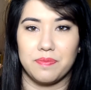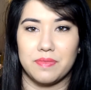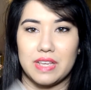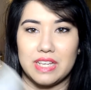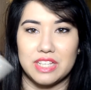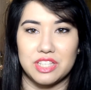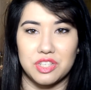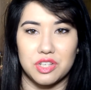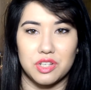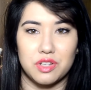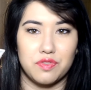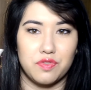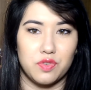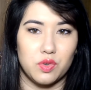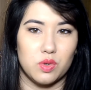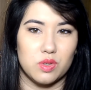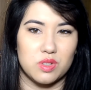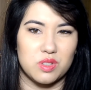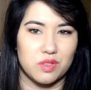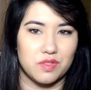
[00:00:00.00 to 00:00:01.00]
it's good
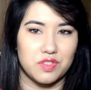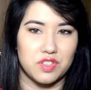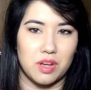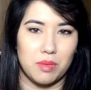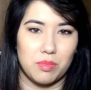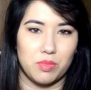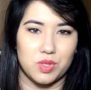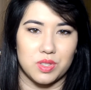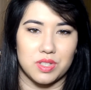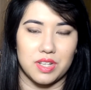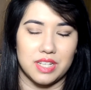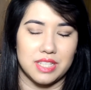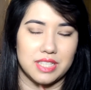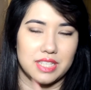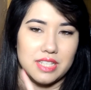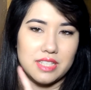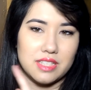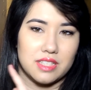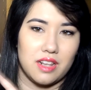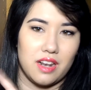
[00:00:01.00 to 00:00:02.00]
for sort of sample
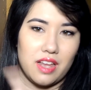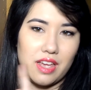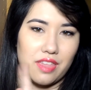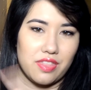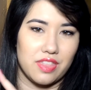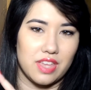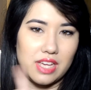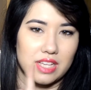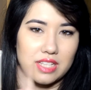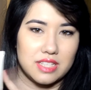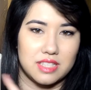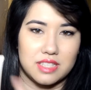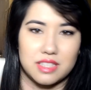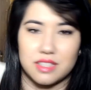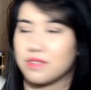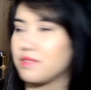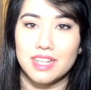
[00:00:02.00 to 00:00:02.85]
sizes like this.